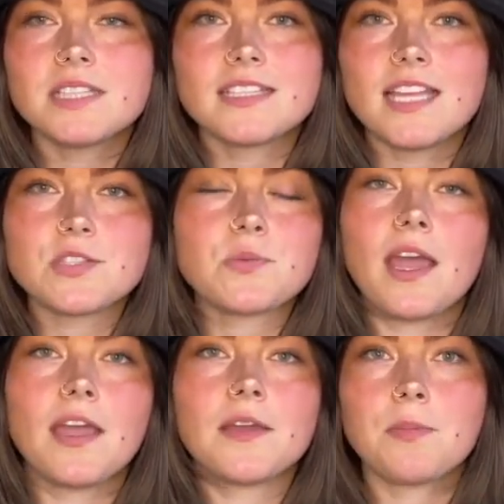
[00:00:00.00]
Like, that's
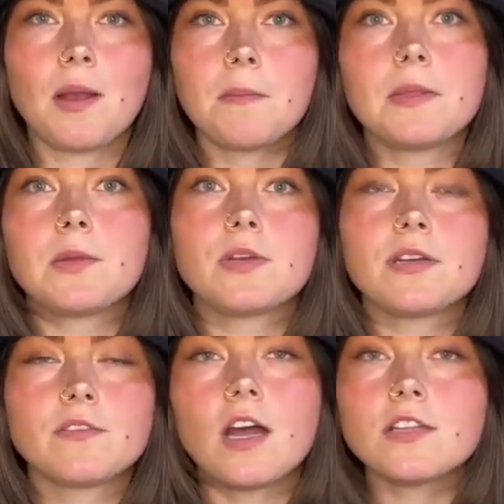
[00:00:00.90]
why I probably
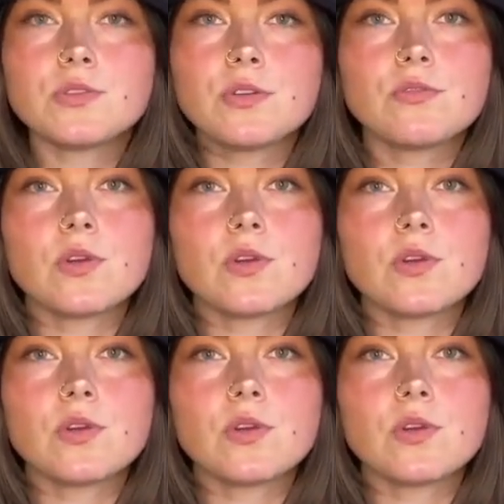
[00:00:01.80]
wouldn't have gone to a